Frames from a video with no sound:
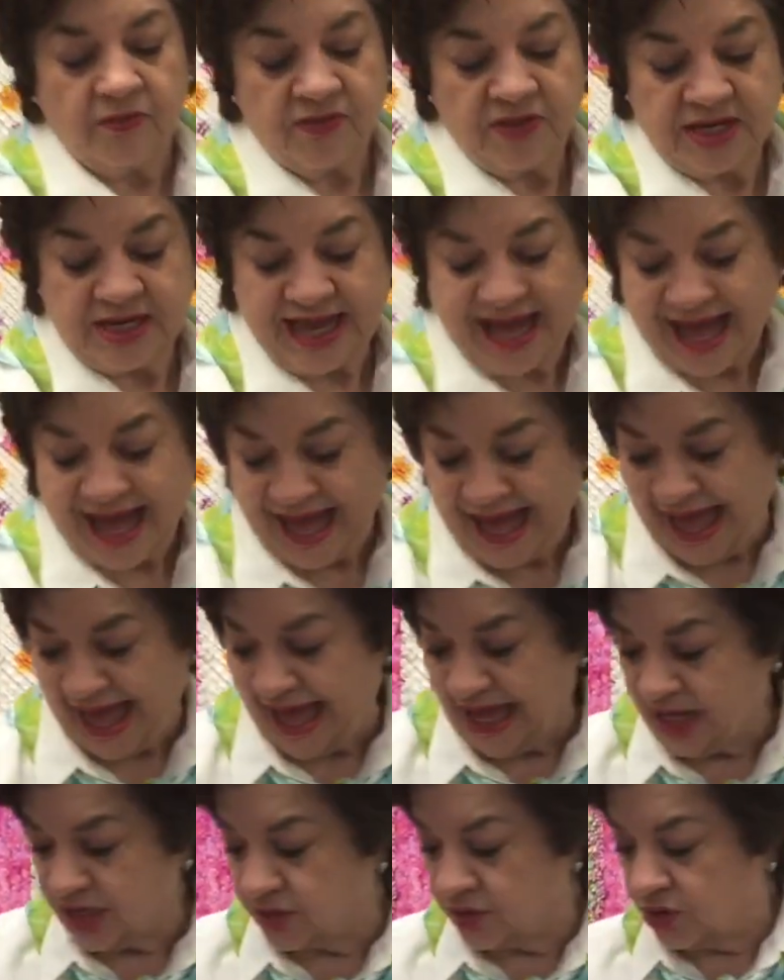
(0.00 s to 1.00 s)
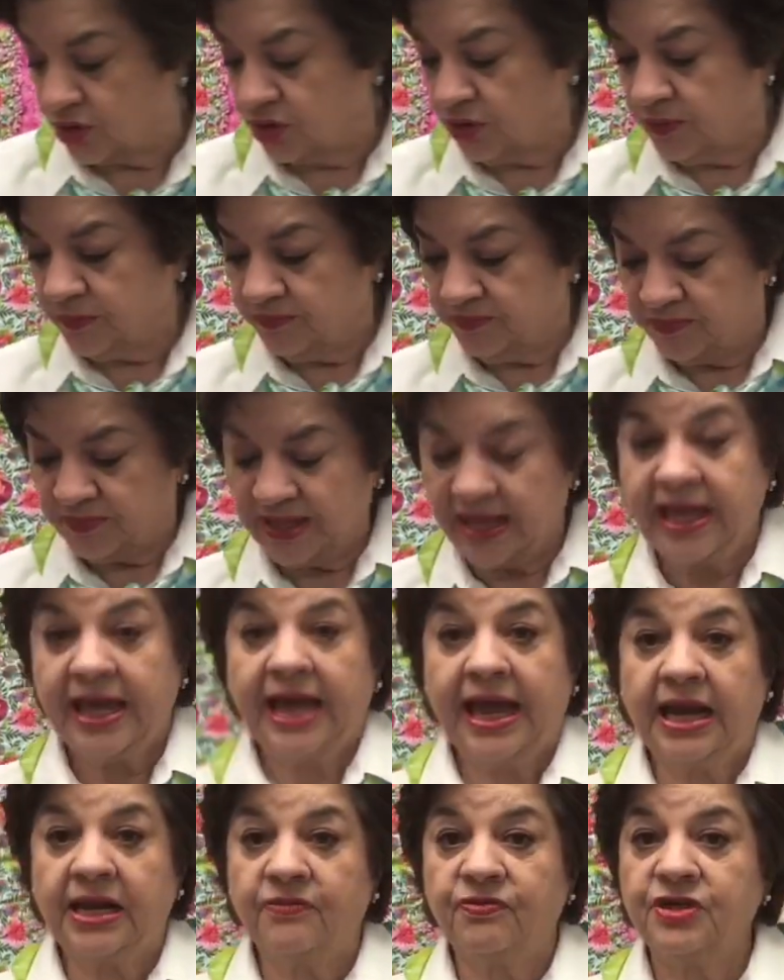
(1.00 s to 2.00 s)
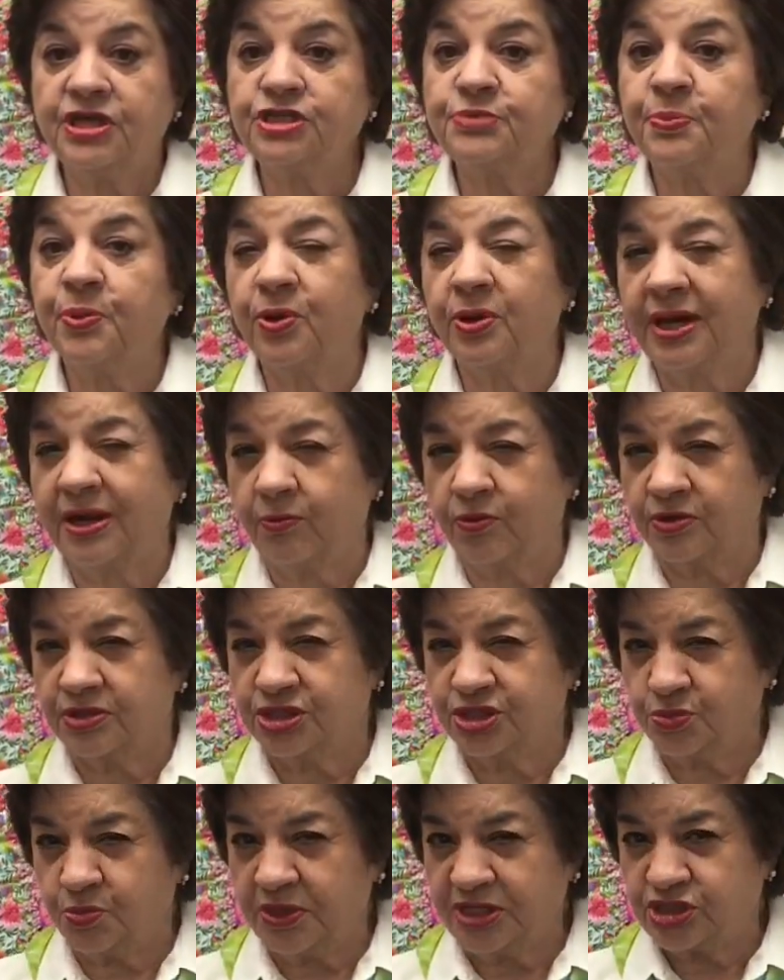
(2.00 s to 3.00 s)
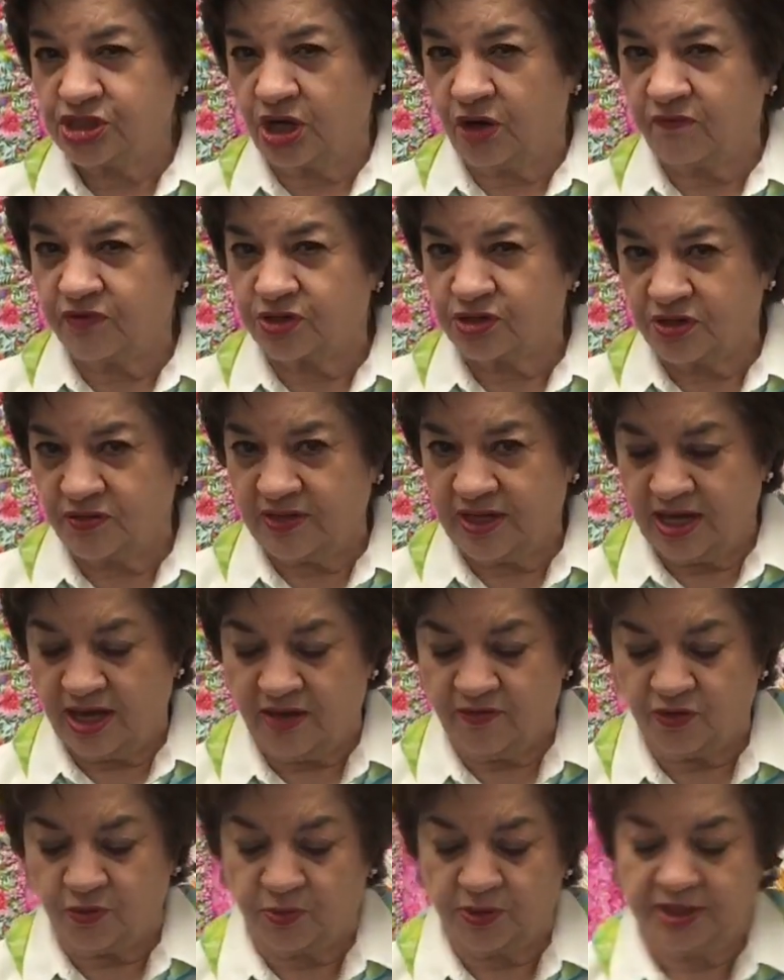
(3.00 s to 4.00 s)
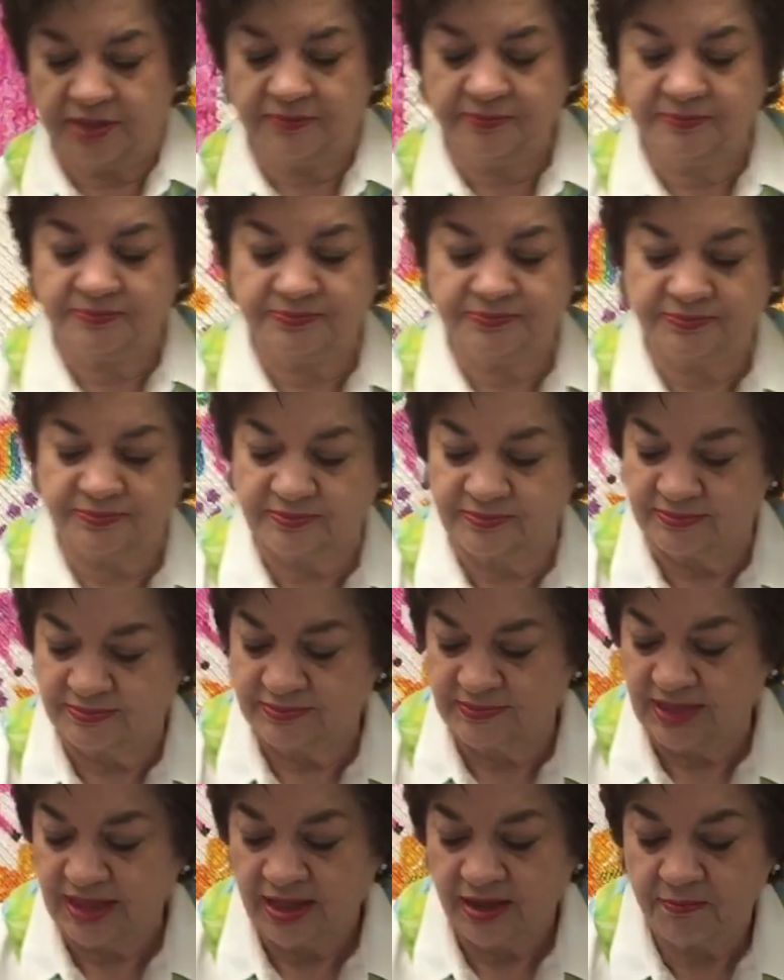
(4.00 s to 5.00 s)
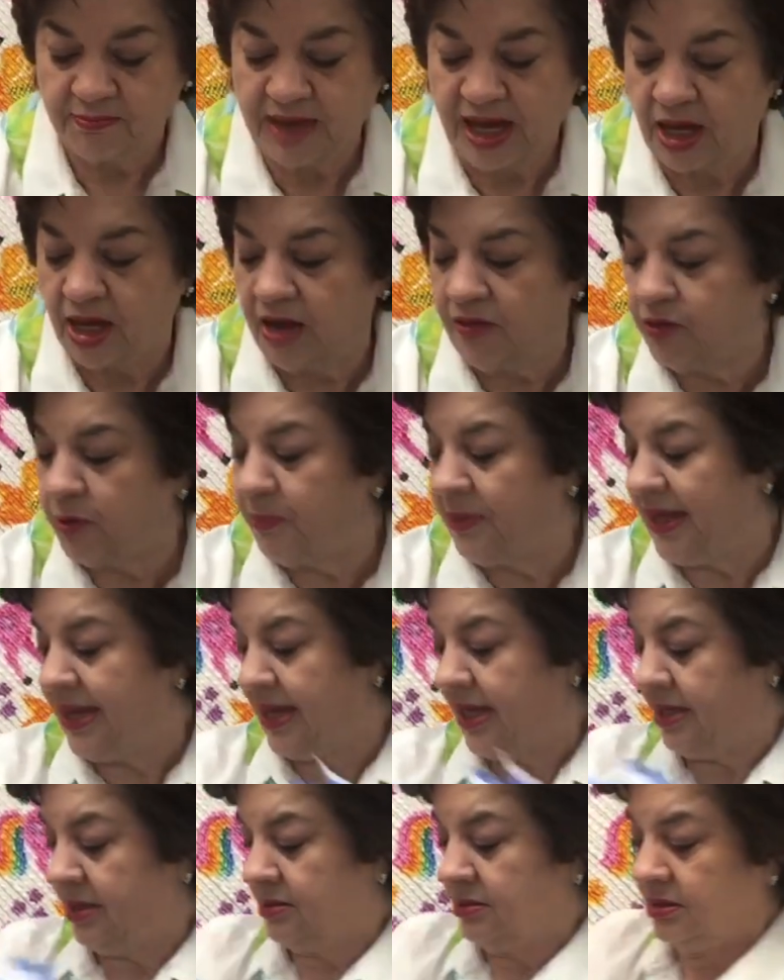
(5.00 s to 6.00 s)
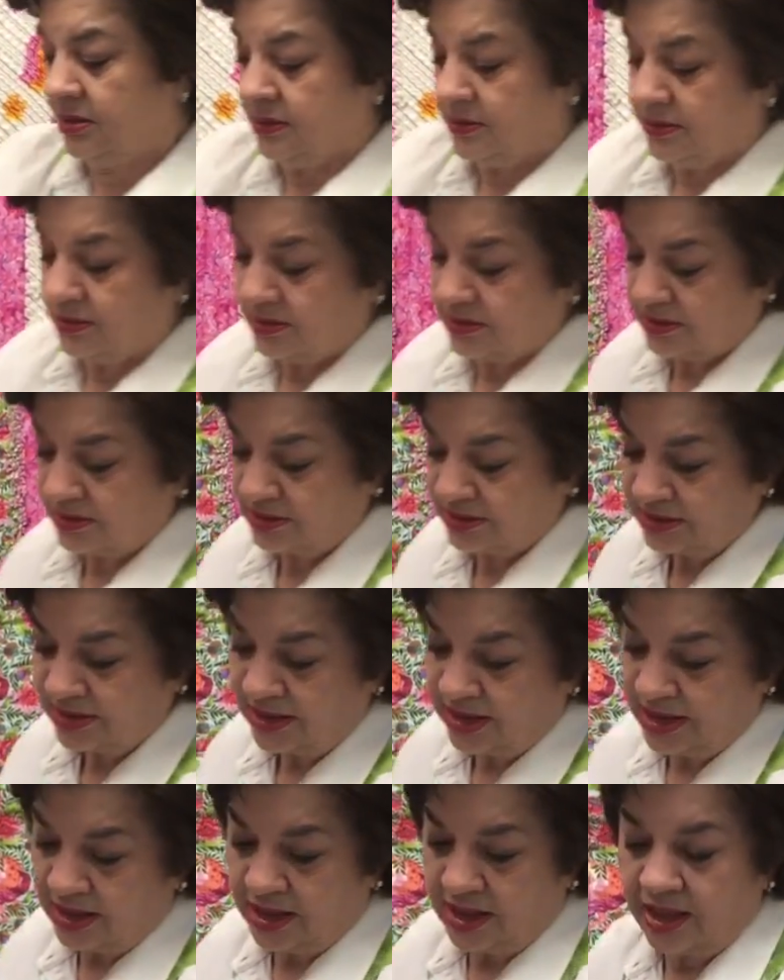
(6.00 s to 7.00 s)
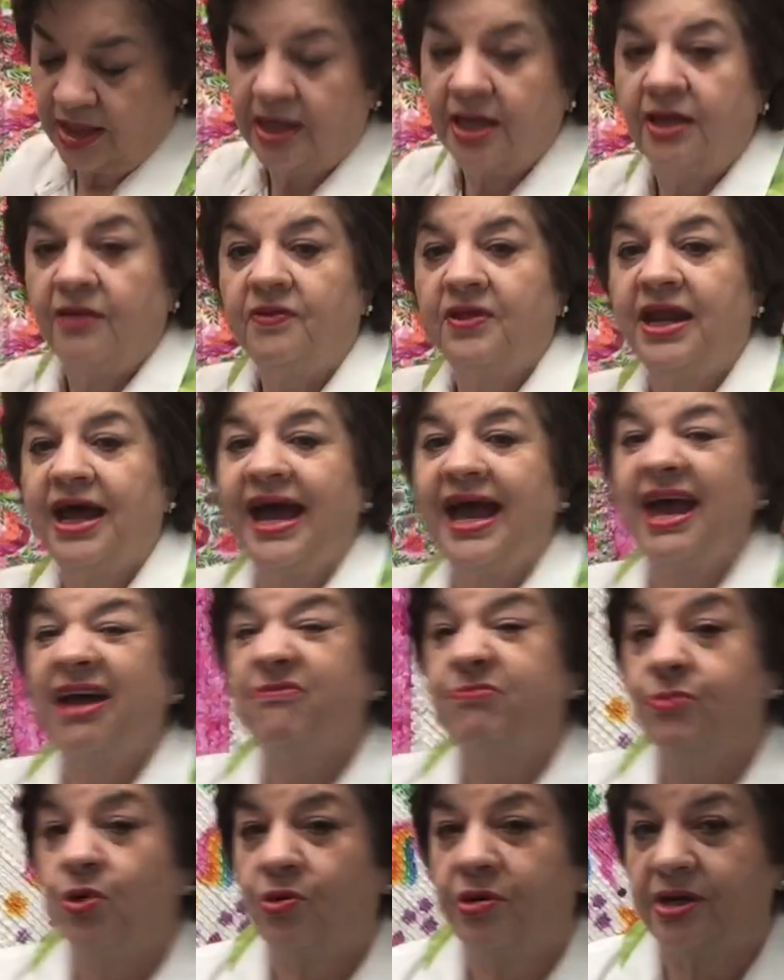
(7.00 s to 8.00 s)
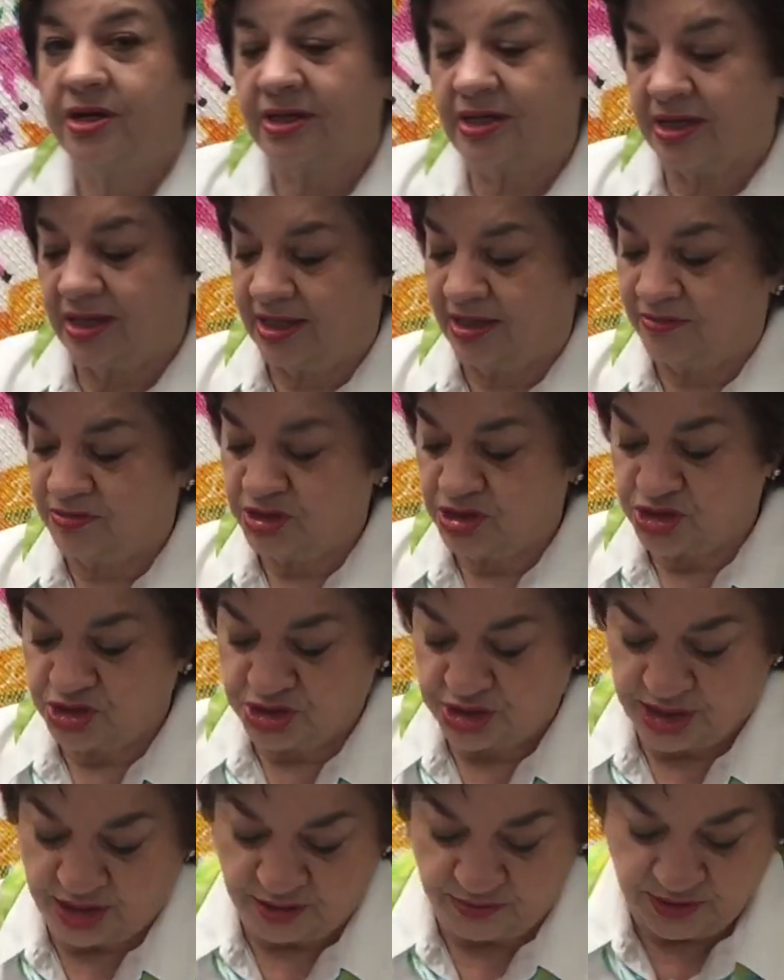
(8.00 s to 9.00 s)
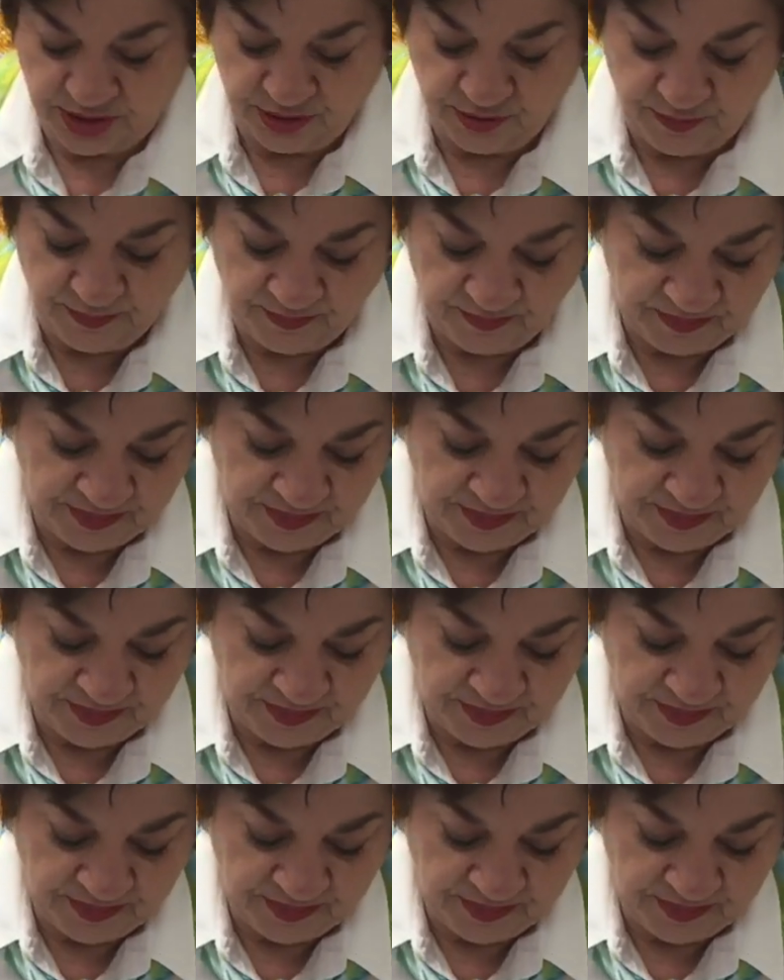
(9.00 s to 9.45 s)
the diagonal, and at this point I want to switch over to the other one, my other panel that I have more done on to show you.